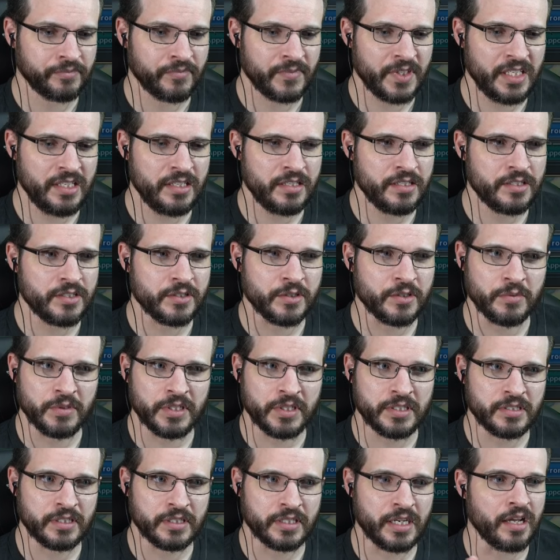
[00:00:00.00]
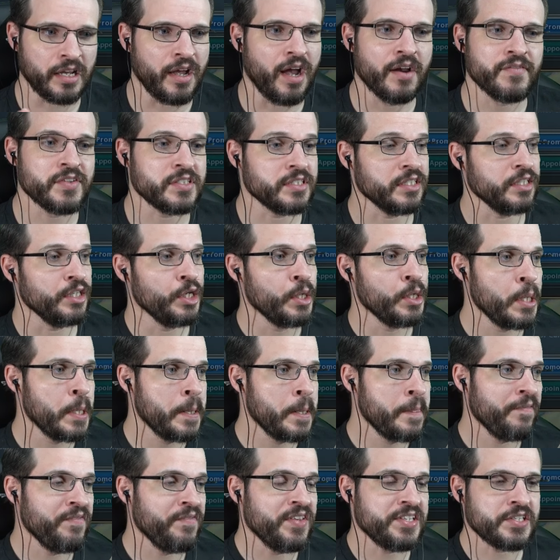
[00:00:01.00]
Interesting. Now, obviously,
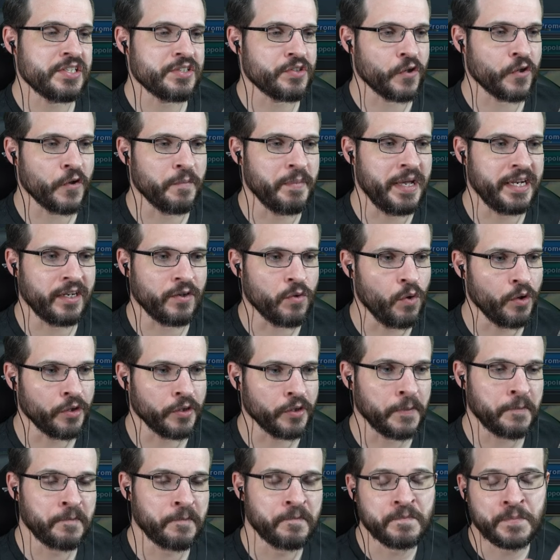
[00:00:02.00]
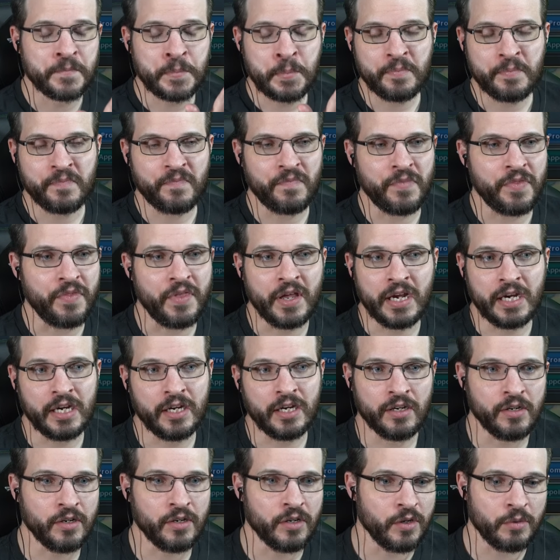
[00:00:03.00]
this is the Hermetic Order.
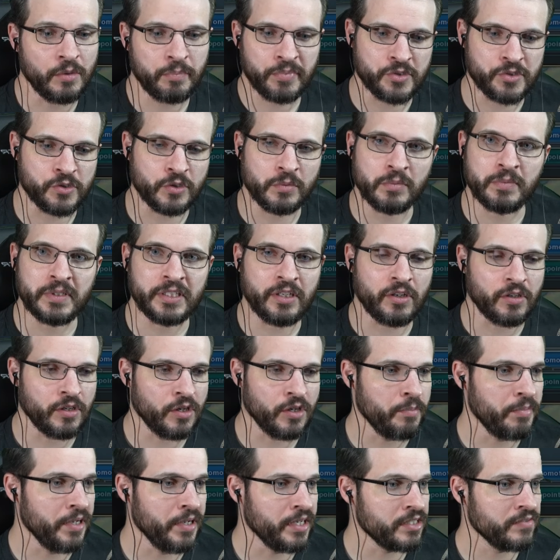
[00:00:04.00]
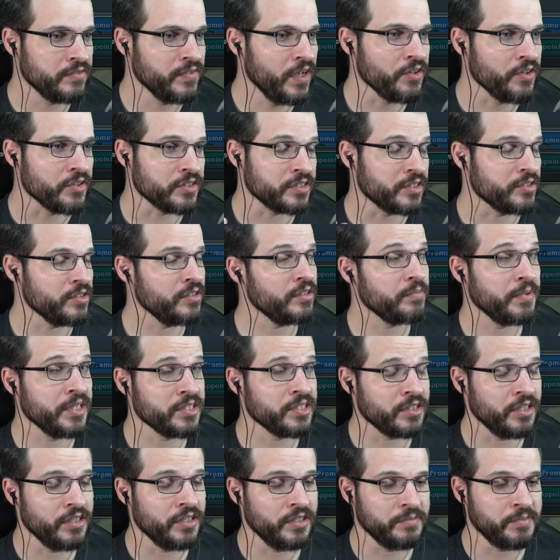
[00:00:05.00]
There presumably are a bunch of others because there's a
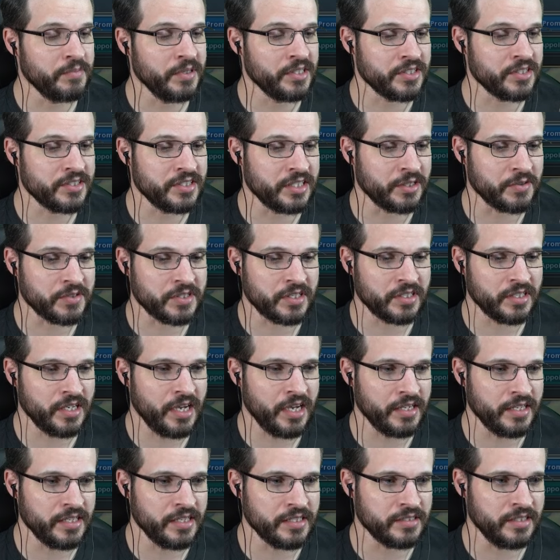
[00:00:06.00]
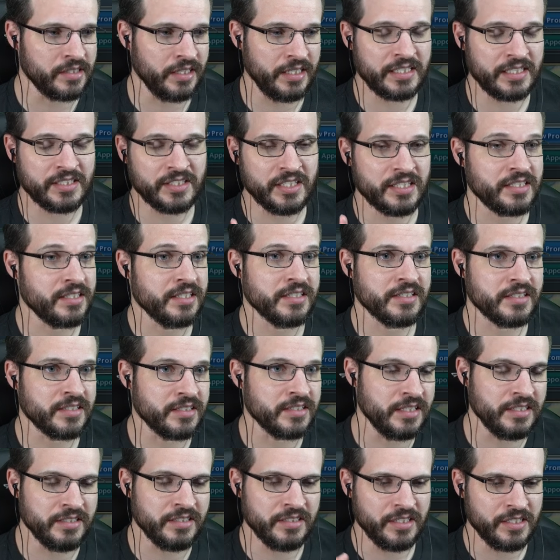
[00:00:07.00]
bunch of secret societies that exist
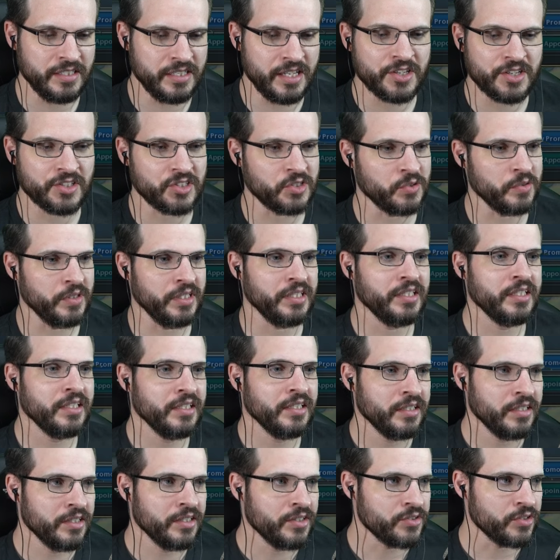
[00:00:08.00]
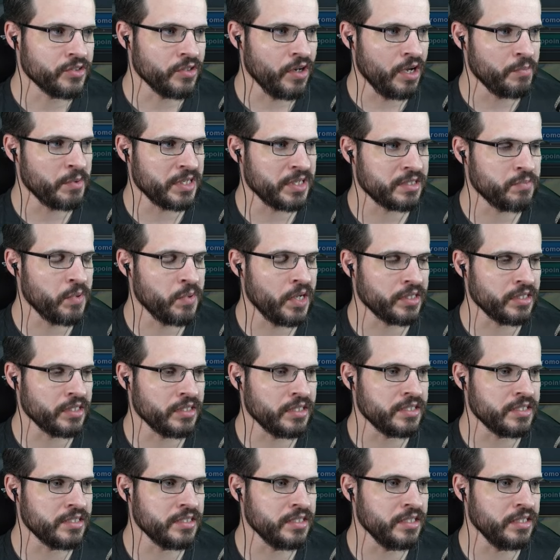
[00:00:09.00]
in history. So I'm expecting to
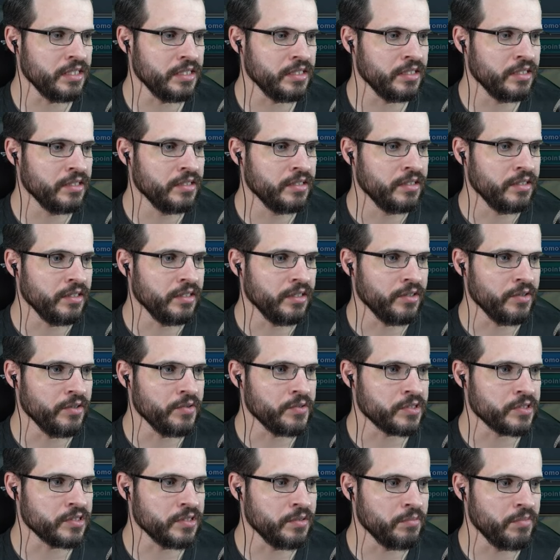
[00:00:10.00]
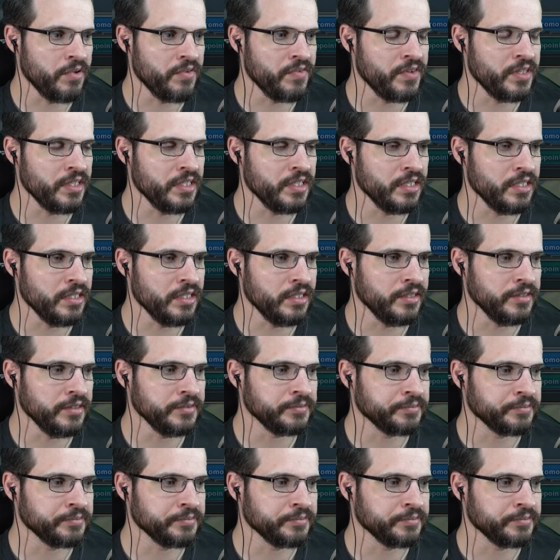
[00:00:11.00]
see, some of the